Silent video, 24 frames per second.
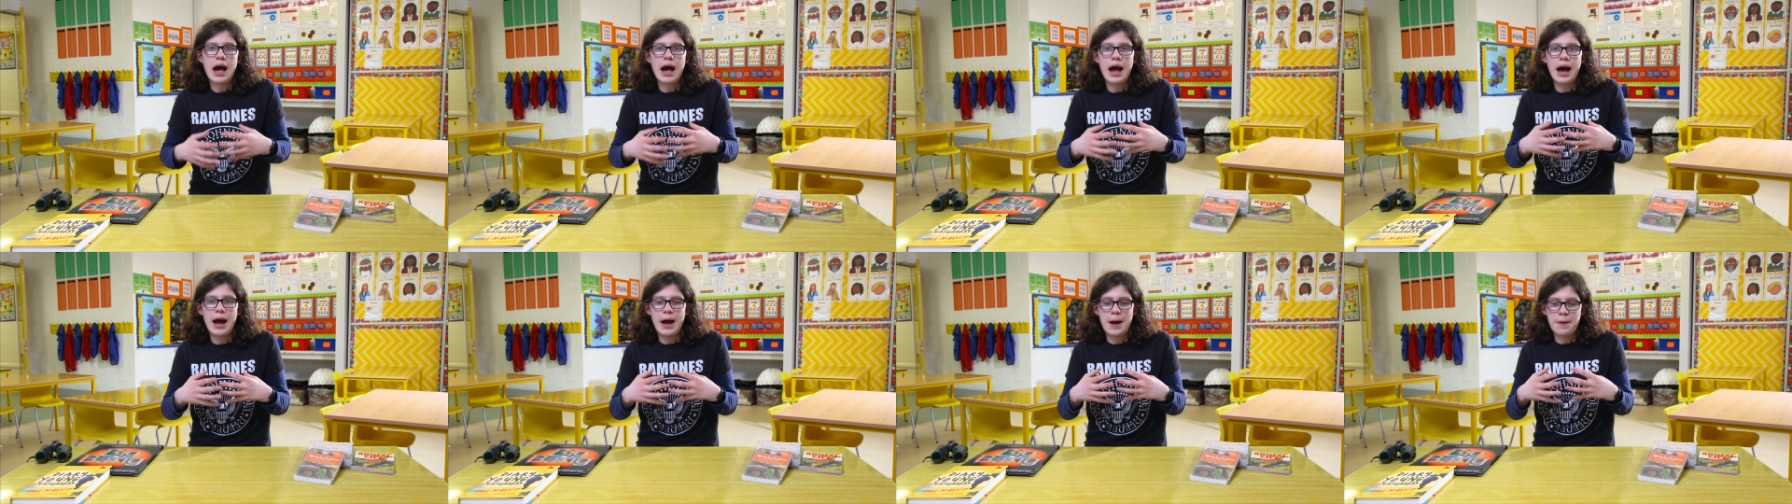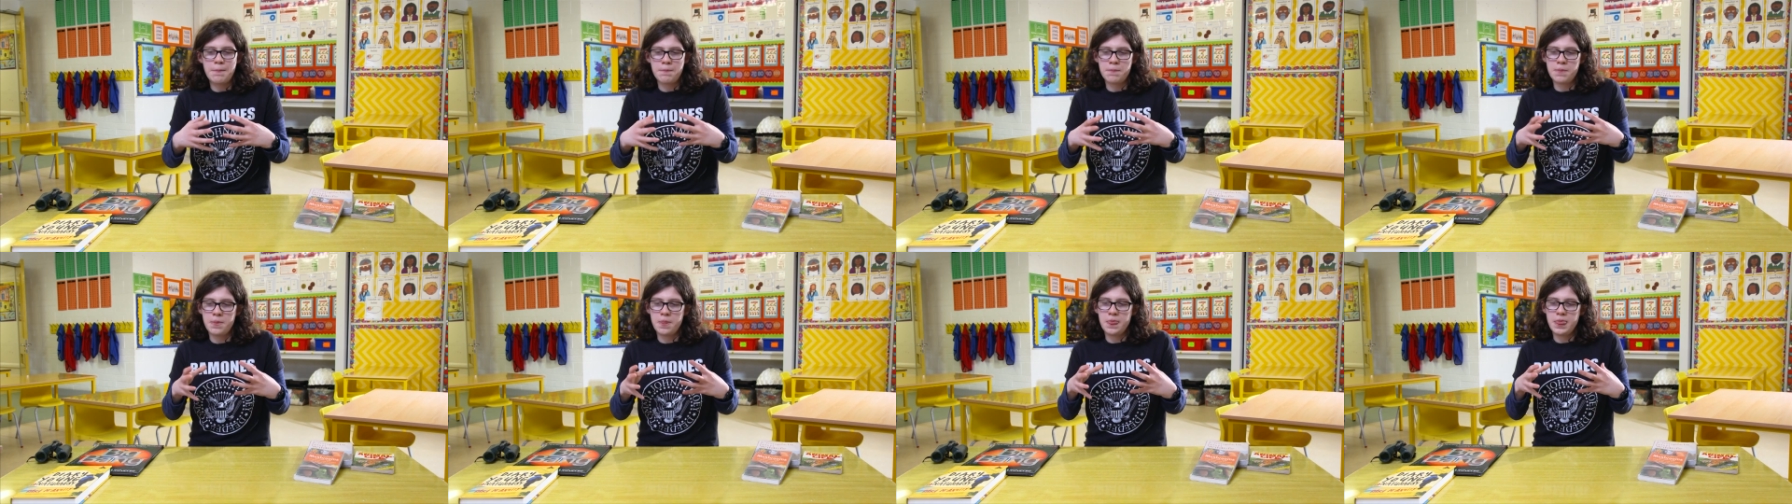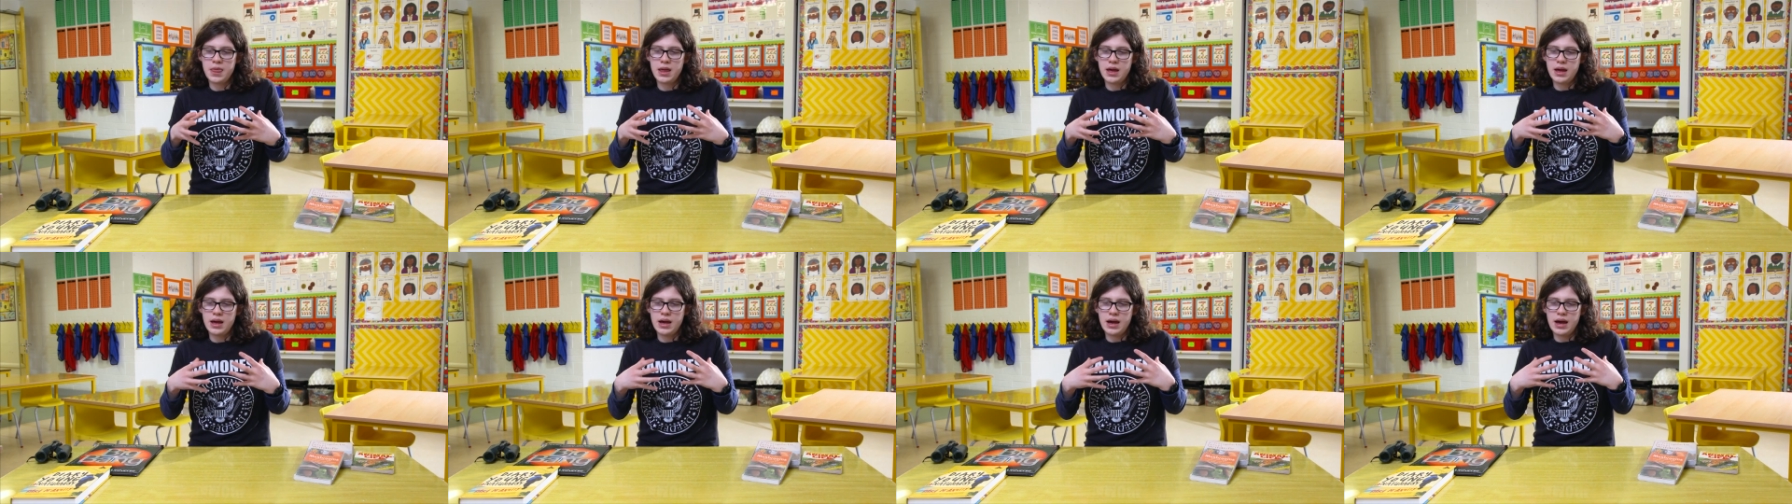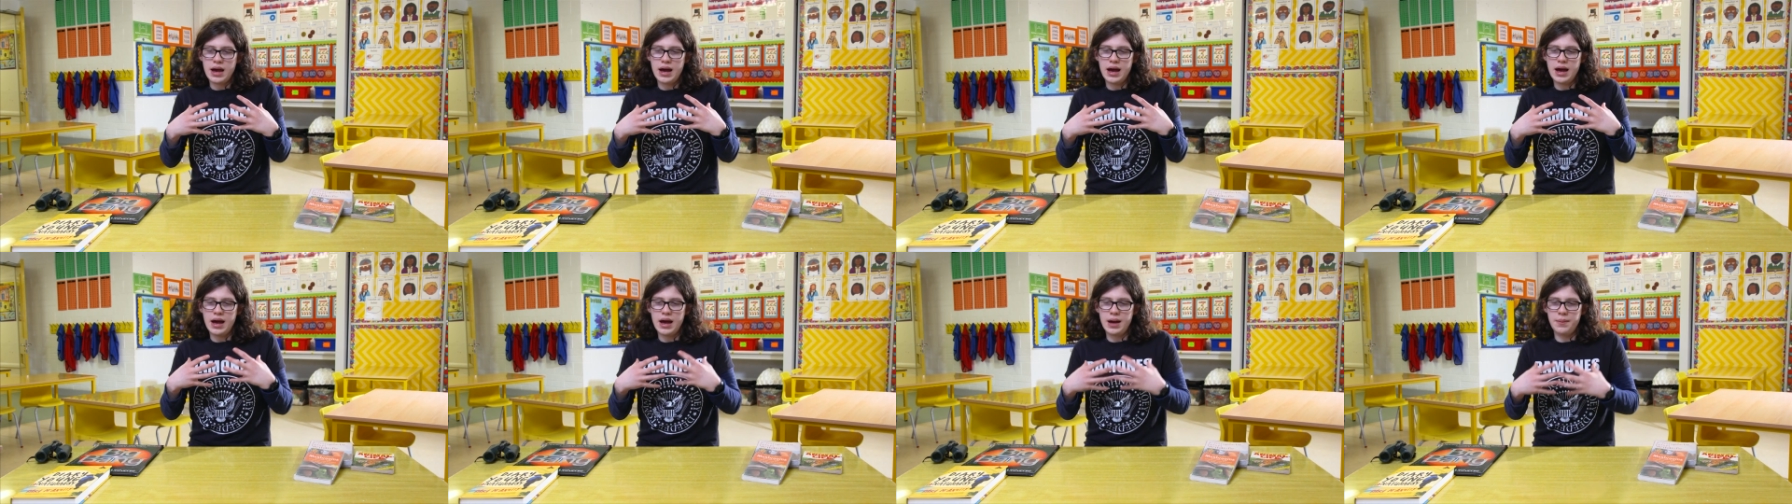Um,
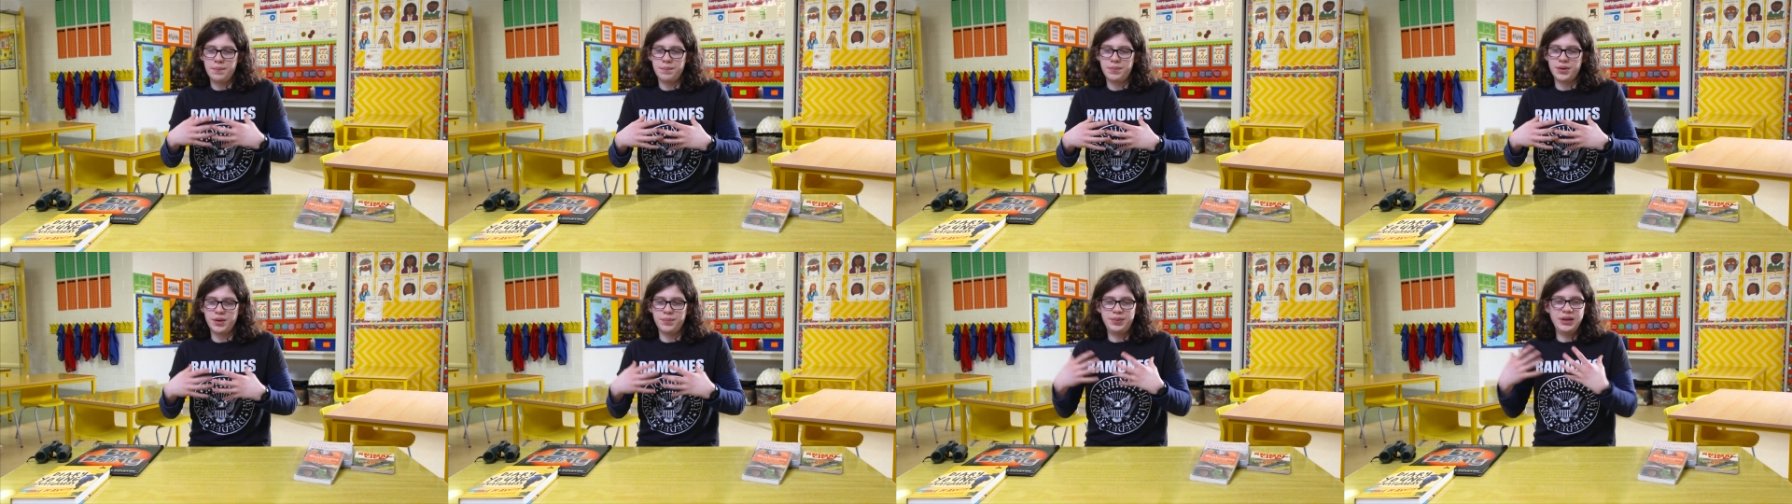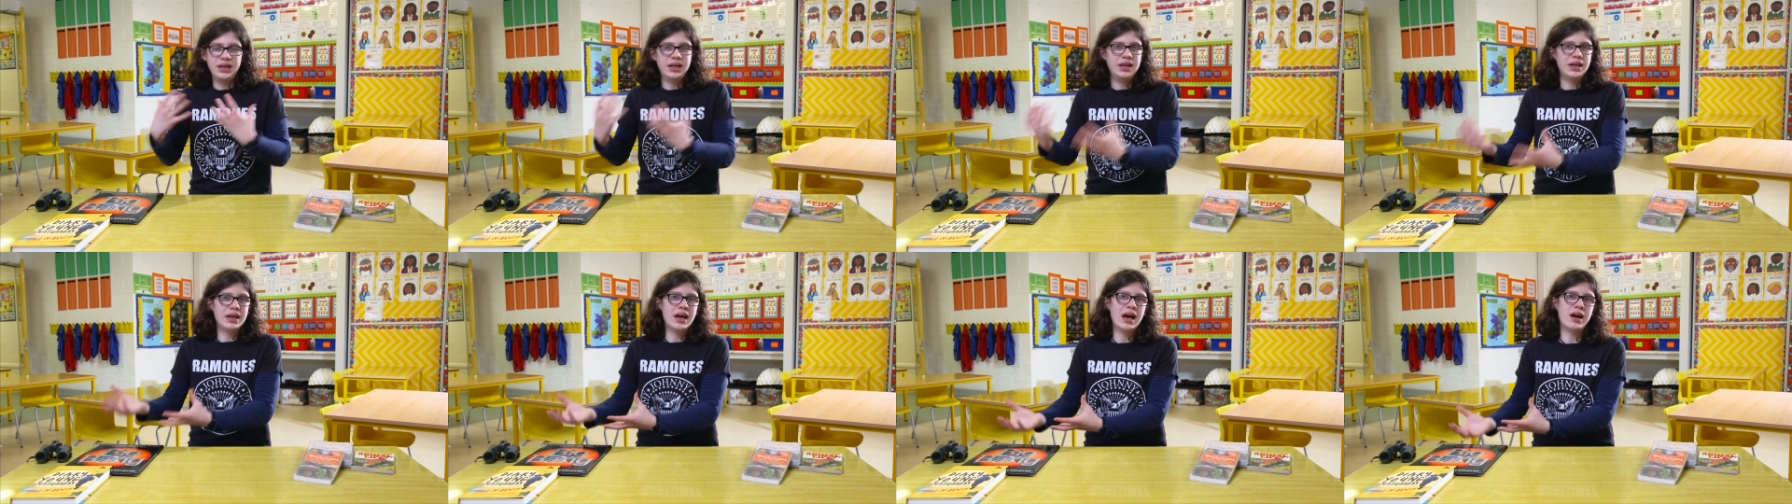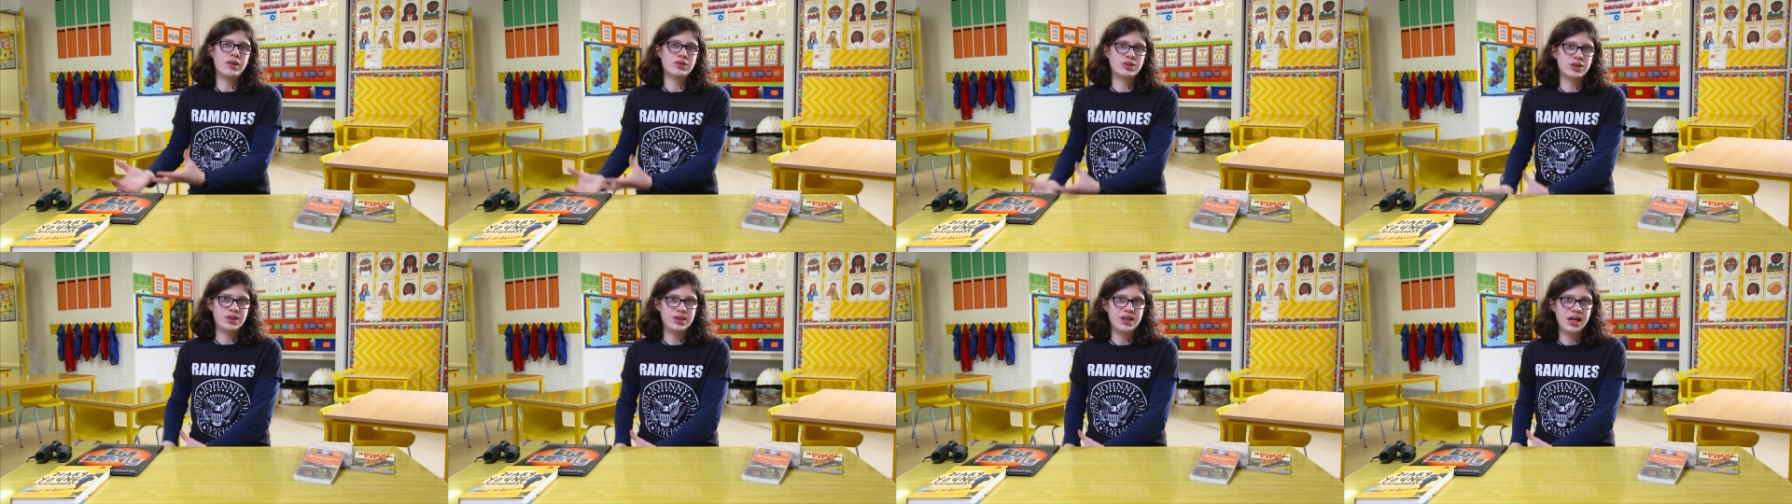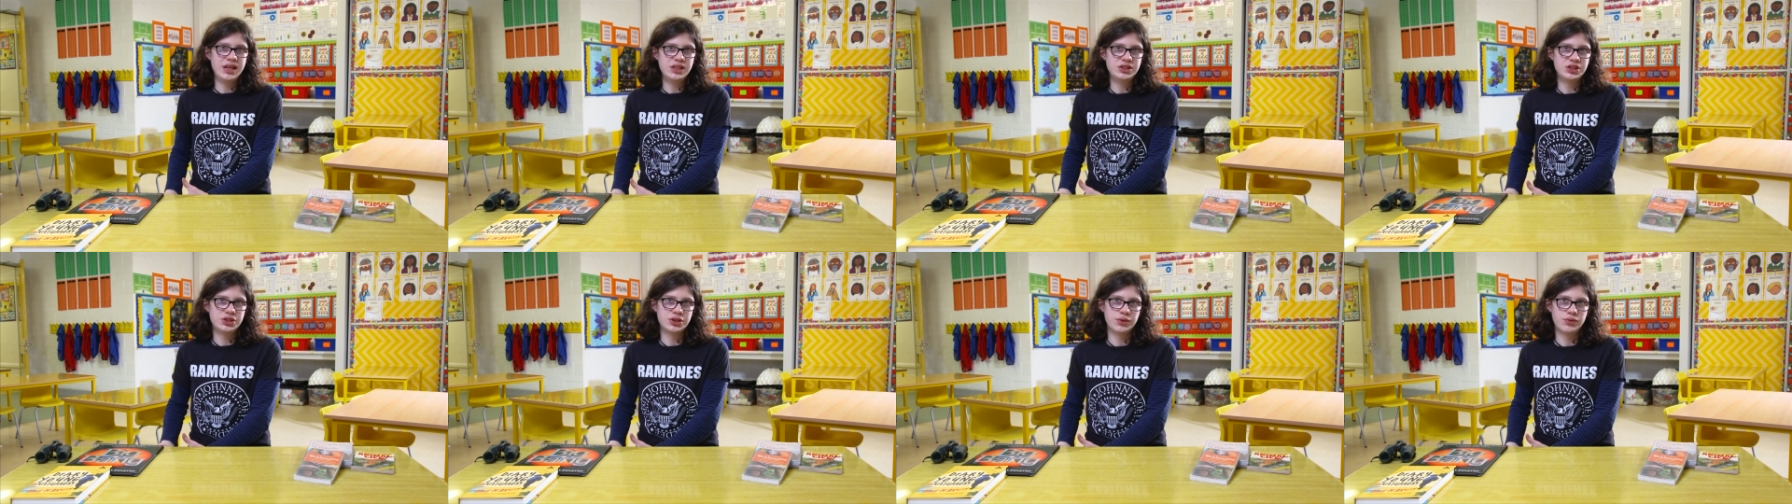but being out in
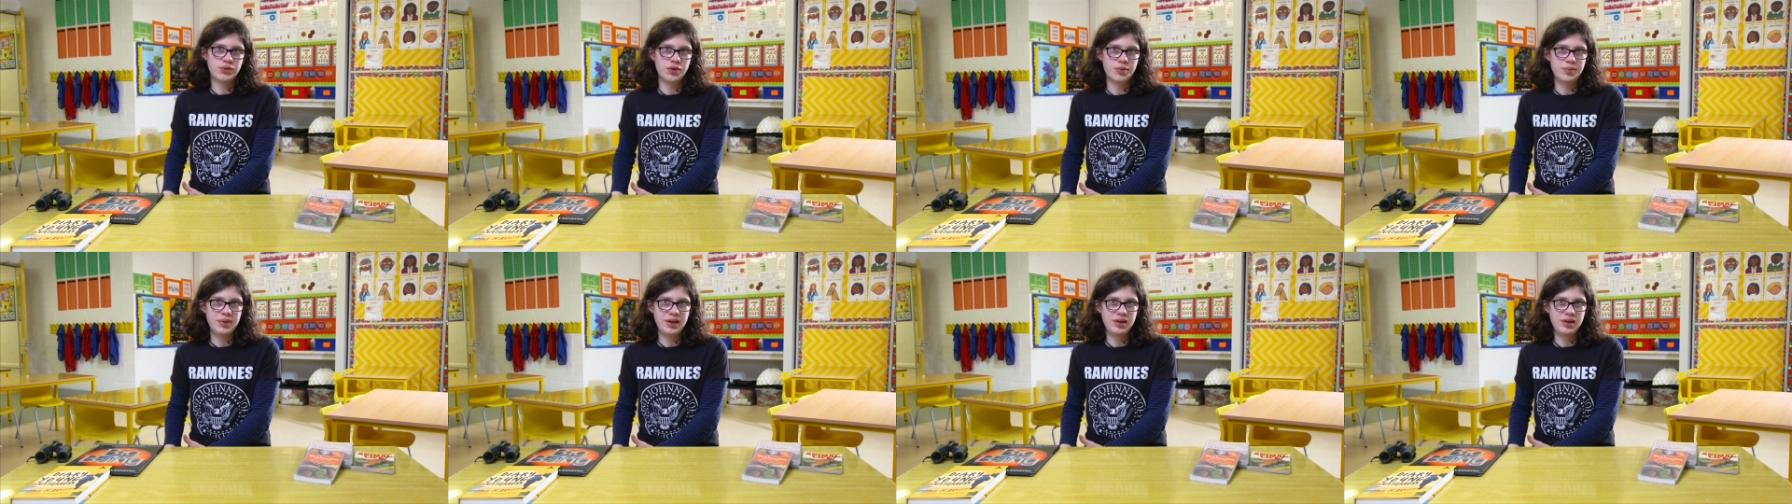nature for